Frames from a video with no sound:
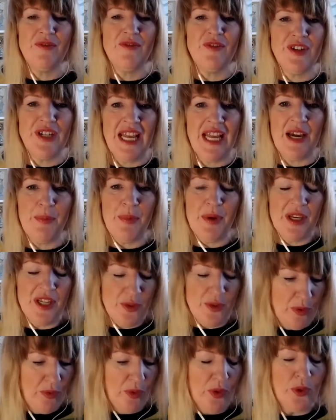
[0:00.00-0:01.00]
now, because
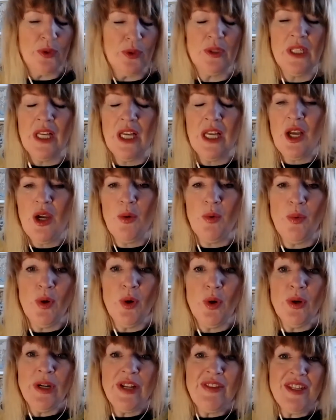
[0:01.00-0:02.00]
we're all
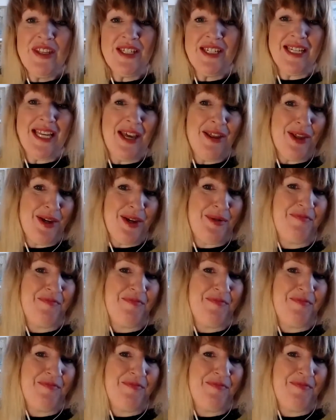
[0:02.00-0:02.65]
in this together.